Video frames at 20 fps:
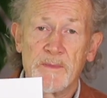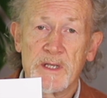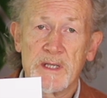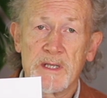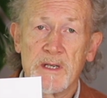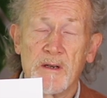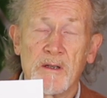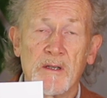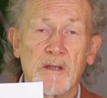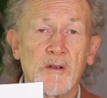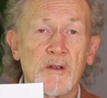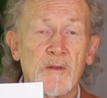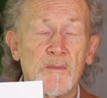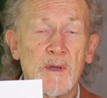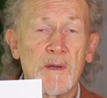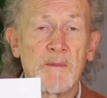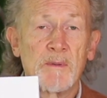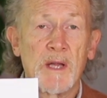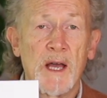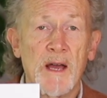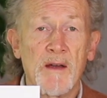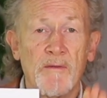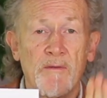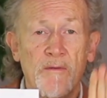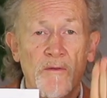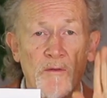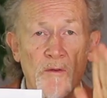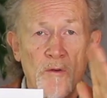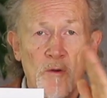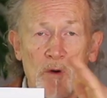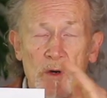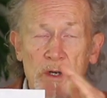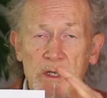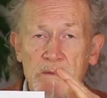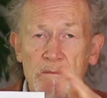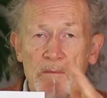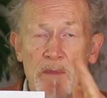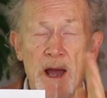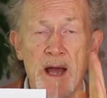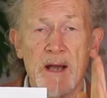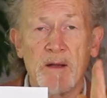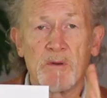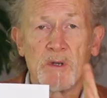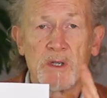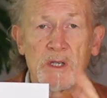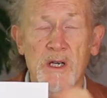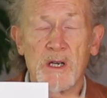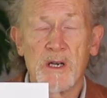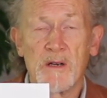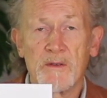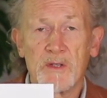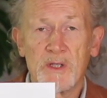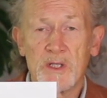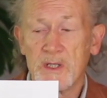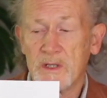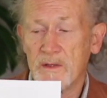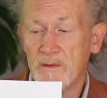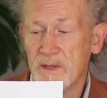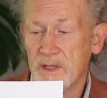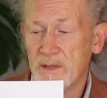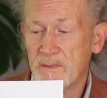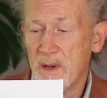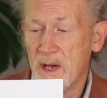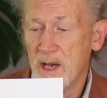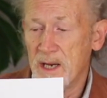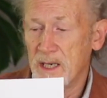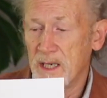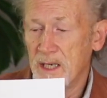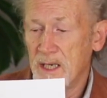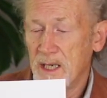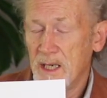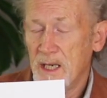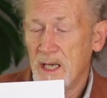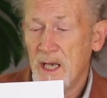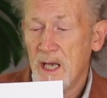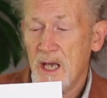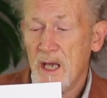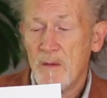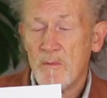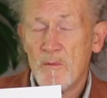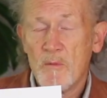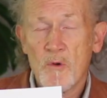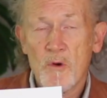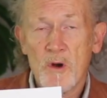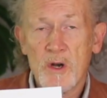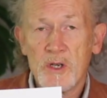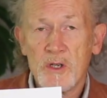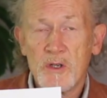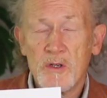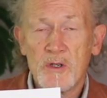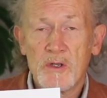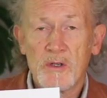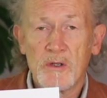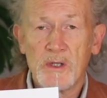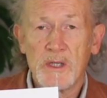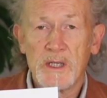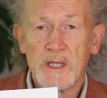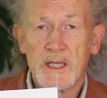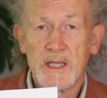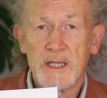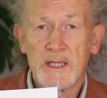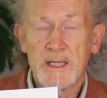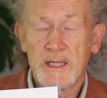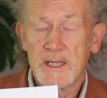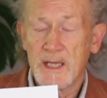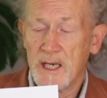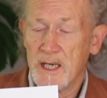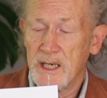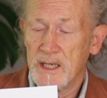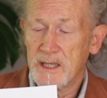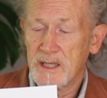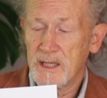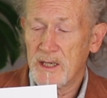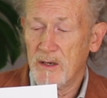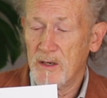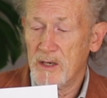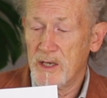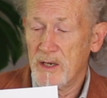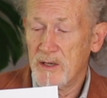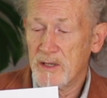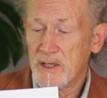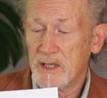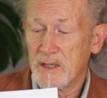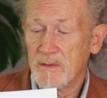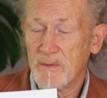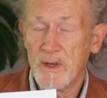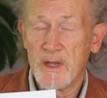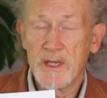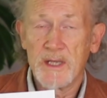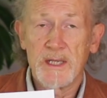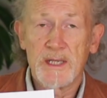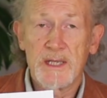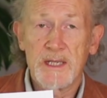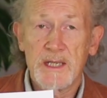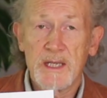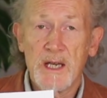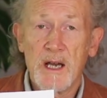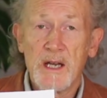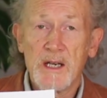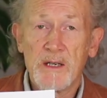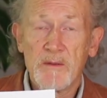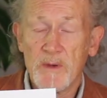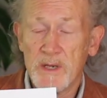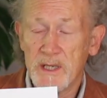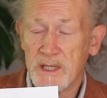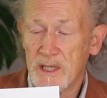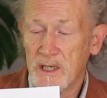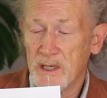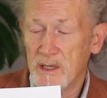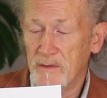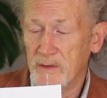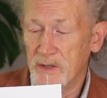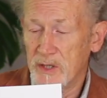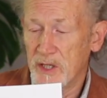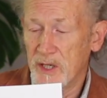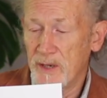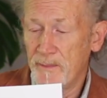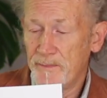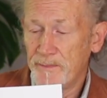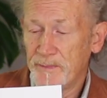So a lot of people have forward, backward curvatures of the spine. More unusual is scoliosis where there's a sideways curvature.